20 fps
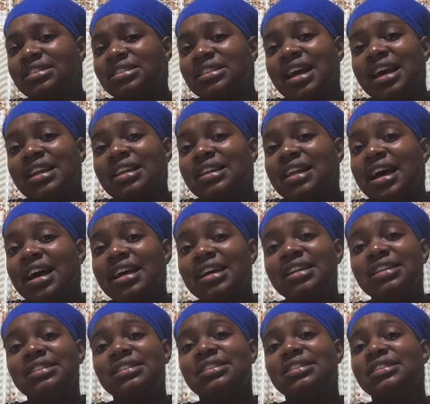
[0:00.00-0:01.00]
A
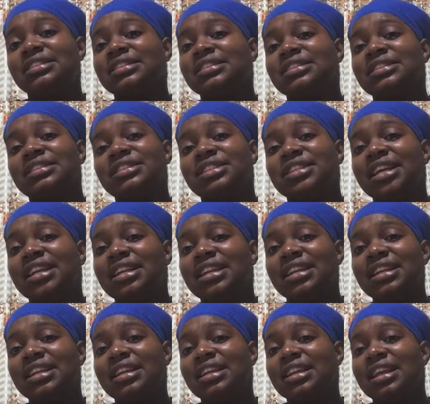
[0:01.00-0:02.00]
nice,
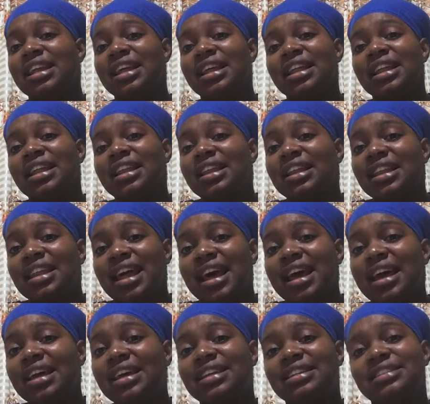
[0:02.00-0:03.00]
gentle
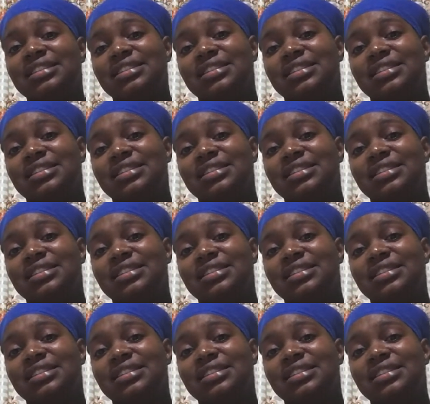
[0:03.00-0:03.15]
light.